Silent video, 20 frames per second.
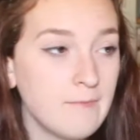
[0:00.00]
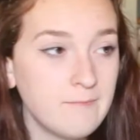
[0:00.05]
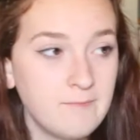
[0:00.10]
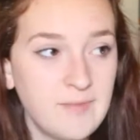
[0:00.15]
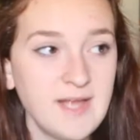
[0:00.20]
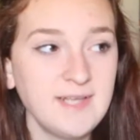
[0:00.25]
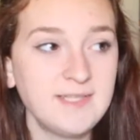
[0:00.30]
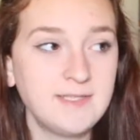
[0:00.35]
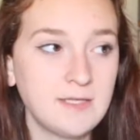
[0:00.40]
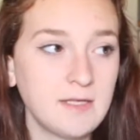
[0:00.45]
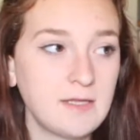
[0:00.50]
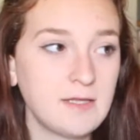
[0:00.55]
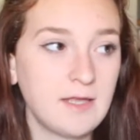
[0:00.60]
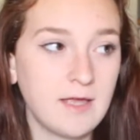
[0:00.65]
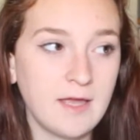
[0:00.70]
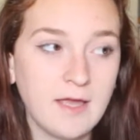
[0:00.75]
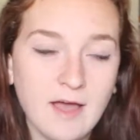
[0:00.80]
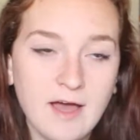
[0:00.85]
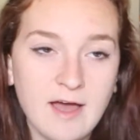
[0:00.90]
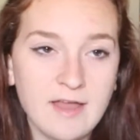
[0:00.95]

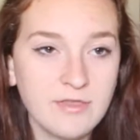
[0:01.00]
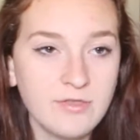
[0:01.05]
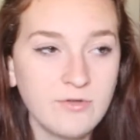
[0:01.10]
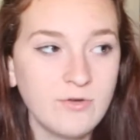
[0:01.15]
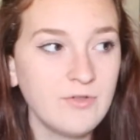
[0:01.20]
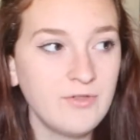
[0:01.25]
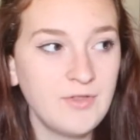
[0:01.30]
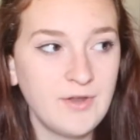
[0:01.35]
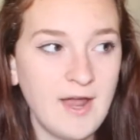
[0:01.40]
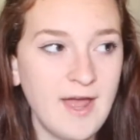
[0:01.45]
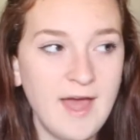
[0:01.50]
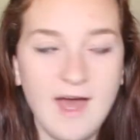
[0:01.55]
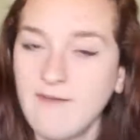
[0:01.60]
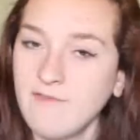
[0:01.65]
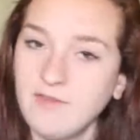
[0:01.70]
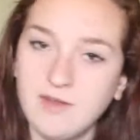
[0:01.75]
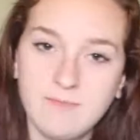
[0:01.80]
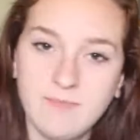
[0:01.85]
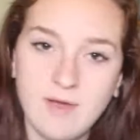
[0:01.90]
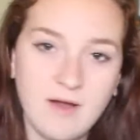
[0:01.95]
Basically, I thought that I
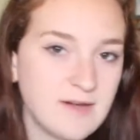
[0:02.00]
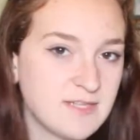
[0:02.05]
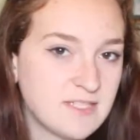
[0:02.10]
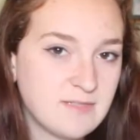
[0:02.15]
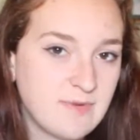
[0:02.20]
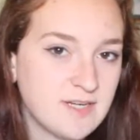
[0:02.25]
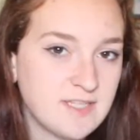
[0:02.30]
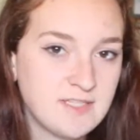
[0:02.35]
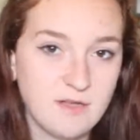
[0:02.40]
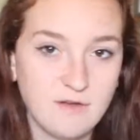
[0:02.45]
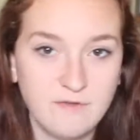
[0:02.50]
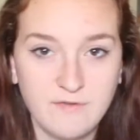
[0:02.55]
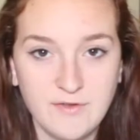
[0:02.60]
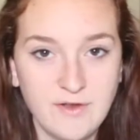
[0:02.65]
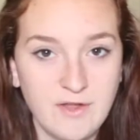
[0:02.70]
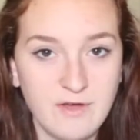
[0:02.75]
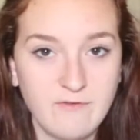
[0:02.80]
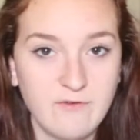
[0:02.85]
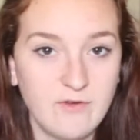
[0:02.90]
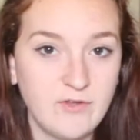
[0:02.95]
haven't embarrassed myself
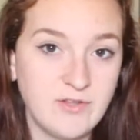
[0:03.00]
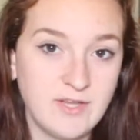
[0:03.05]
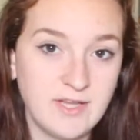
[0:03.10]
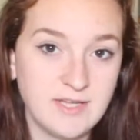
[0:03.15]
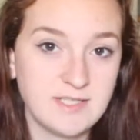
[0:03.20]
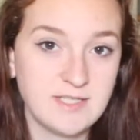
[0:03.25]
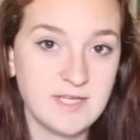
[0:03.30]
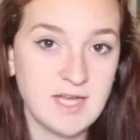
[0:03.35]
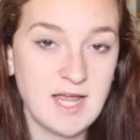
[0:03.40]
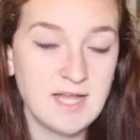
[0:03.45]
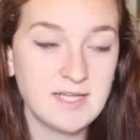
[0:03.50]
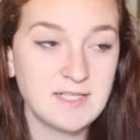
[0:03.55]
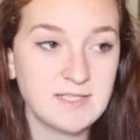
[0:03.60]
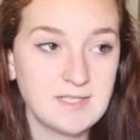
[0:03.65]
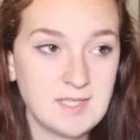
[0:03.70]
enough on the internet,